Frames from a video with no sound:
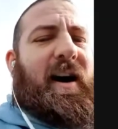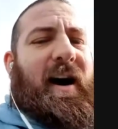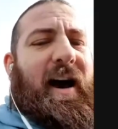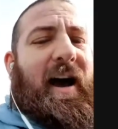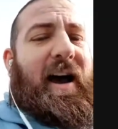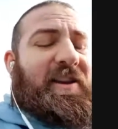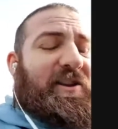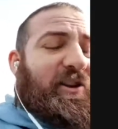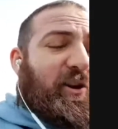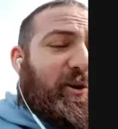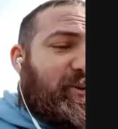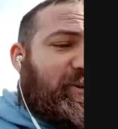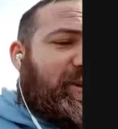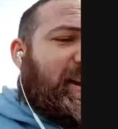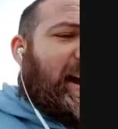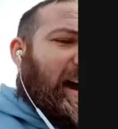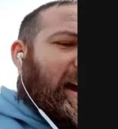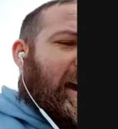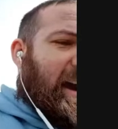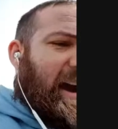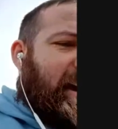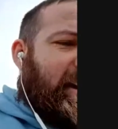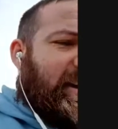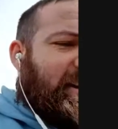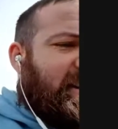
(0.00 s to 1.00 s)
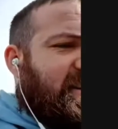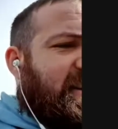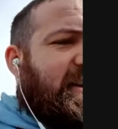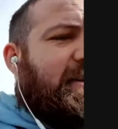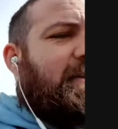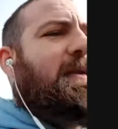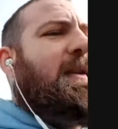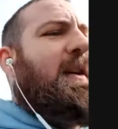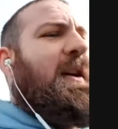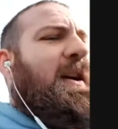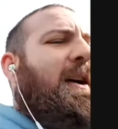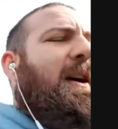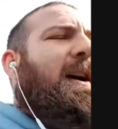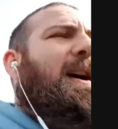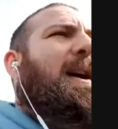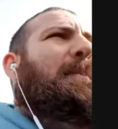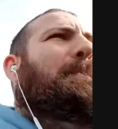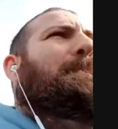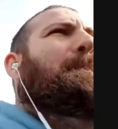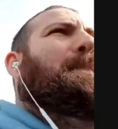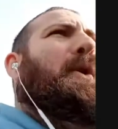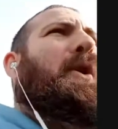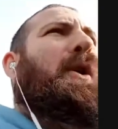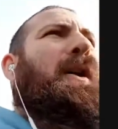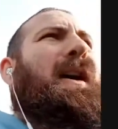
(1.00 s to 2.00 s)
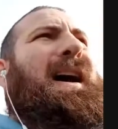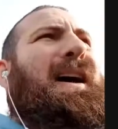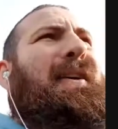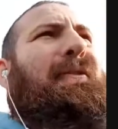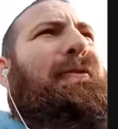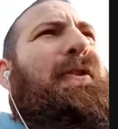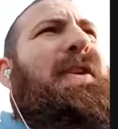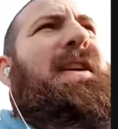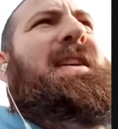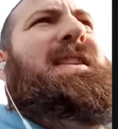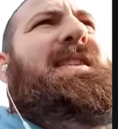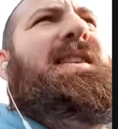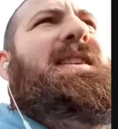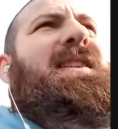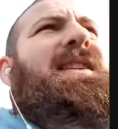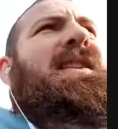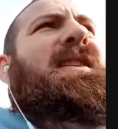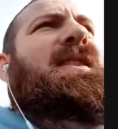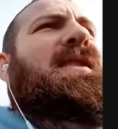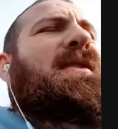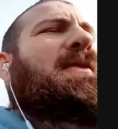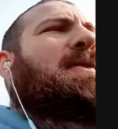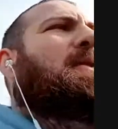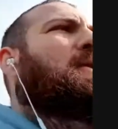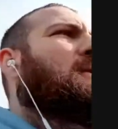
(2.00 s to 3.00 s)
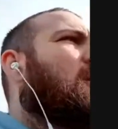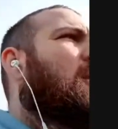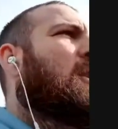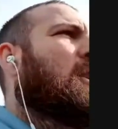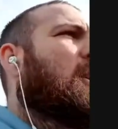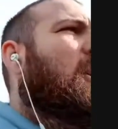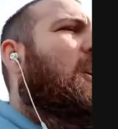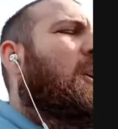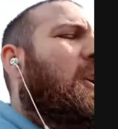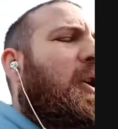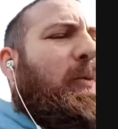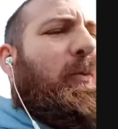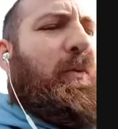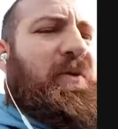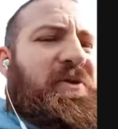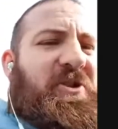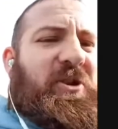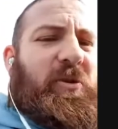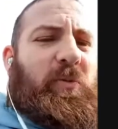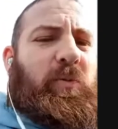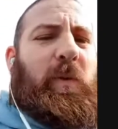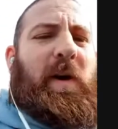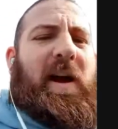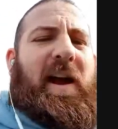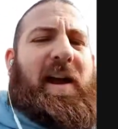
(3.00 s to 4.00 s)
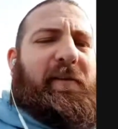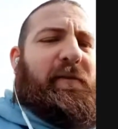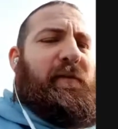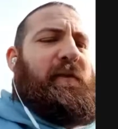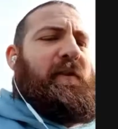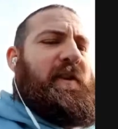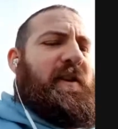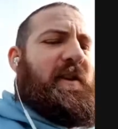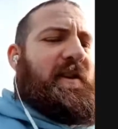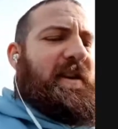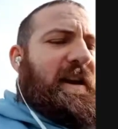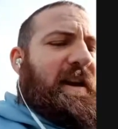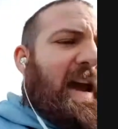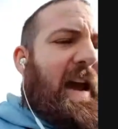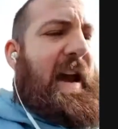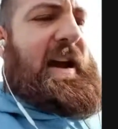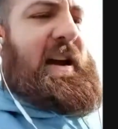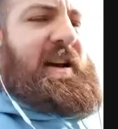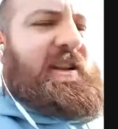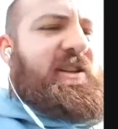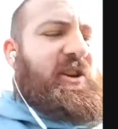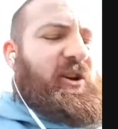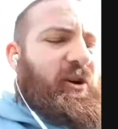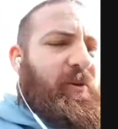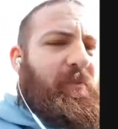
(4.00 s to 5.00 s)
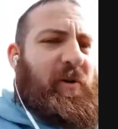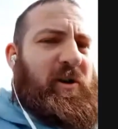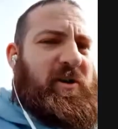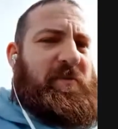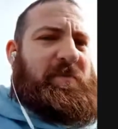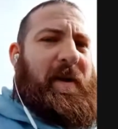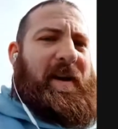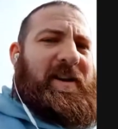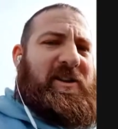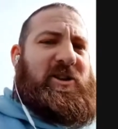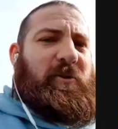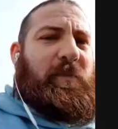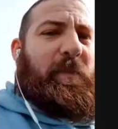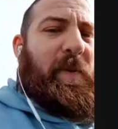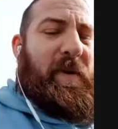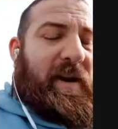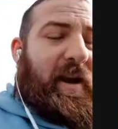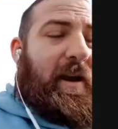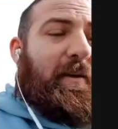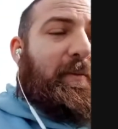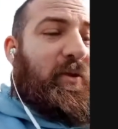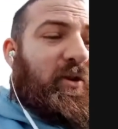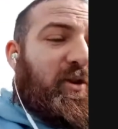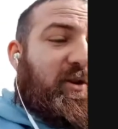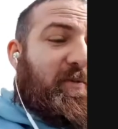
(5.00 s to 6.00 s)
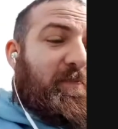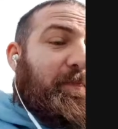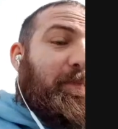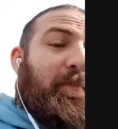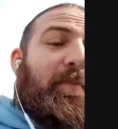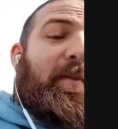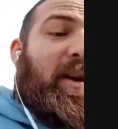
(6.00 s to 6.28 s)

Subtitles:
I do like Henderson, but I think we should wait for De Gea to almost mess up again, because